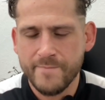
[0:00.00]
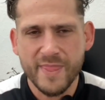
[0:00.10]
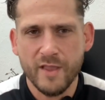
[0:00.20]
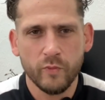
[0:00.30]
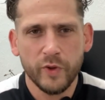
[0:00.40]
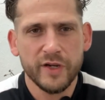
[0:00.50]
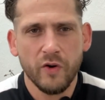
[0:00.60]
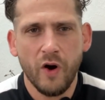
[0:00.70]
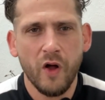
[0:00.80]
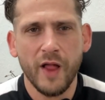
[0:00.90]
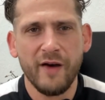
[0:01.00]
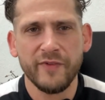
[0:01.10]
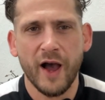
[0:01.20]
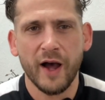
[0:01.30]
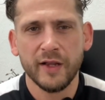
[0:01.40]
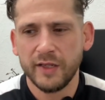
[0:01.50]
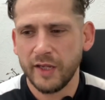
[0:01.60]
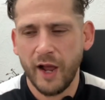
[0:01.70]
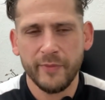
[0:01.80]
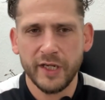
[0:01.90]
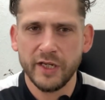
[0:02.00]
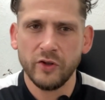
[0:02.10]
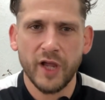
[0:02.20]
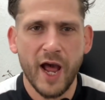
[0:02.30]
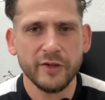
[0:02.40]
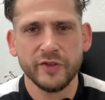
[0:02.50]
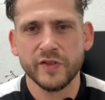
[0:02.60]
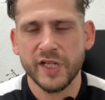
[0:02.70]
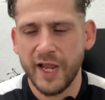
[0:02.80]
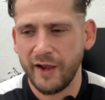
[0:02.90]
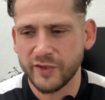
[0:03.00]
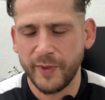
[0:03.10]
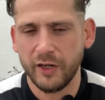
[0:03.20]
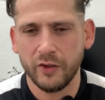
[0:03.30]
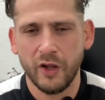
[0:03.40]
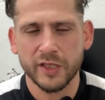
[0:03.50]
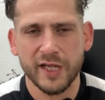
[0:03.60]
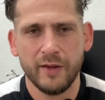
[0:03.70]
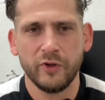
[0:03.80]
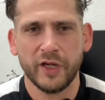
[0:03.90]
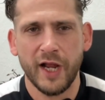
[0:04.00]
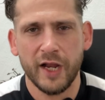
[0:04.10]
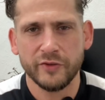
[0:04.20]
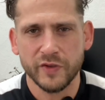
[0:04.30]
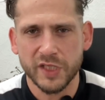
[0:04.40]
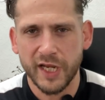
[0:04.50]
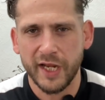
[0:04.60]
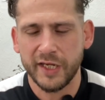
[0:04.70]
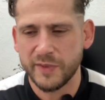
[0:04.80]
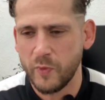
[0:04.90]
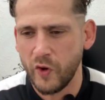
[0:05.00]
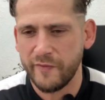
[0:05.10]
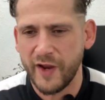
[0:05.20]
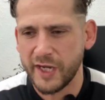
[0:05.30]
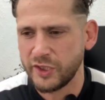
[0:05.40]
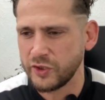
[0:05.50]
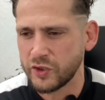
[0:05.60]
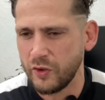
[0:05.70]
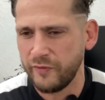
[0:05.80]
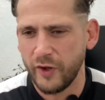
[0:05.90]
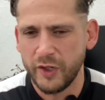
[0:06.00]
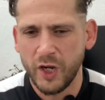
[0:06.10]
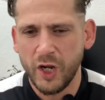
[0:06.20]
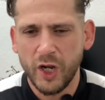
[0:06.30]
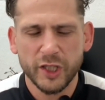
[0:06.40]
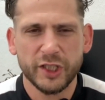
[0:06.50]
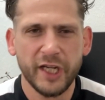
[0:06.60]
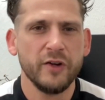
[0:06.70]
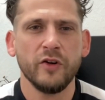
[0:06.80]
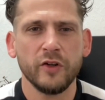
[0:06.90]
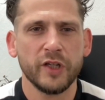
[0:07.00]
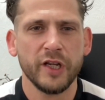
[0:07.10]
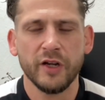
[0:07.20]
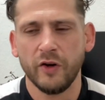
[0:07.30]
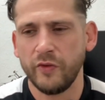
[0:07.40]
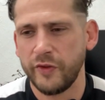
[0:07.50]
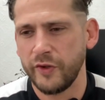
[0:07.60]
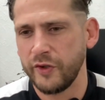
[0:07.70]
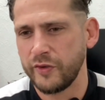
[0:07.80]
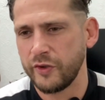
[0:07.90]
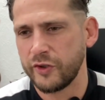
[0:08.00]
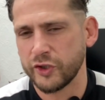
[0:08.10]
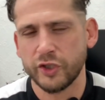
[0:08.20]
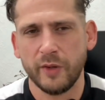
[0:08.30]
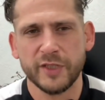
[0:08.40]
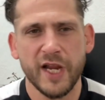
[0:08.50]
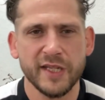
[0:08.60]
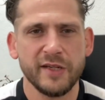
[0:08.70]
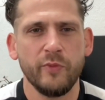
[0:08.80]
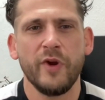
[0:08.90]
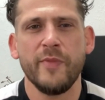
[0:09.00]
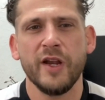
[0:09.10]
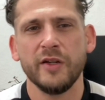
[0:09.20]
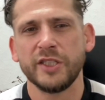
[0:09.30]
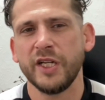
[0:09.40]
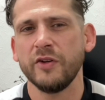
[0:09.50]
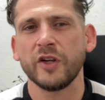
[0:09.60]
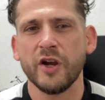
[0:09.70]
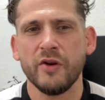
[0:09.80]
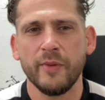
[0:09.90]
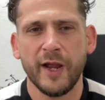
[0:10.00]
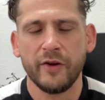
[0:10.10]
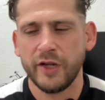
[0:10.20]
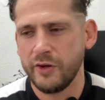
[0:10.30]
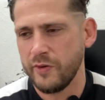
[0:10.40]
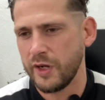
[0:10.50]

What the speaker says: We don't all have that. I mean, you look at Andrew Tate. I've spent a lot of time looking at Andrew Tate and his motivation stuff, and she don't, you know, the stop chasing women, and she don't care about you,